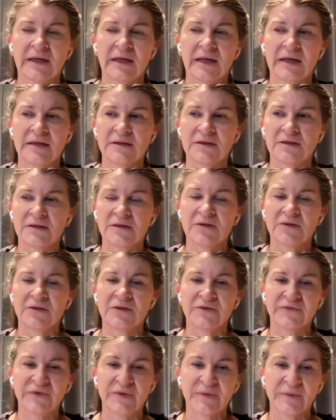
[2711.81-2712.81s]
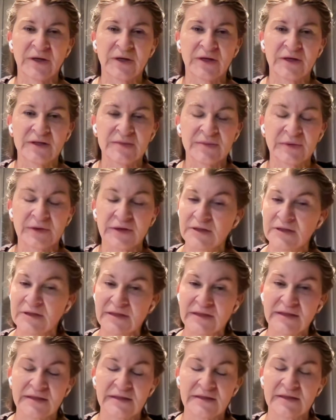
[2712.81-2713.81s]
and to learn from our
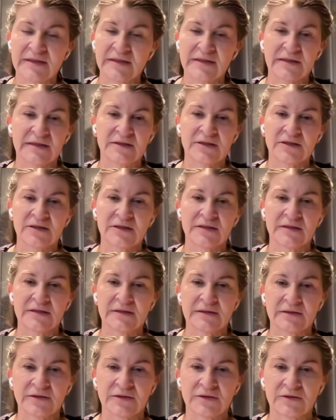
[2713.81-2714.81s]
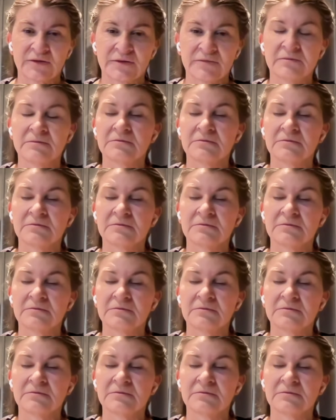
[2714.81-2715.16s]
experiences. It's just to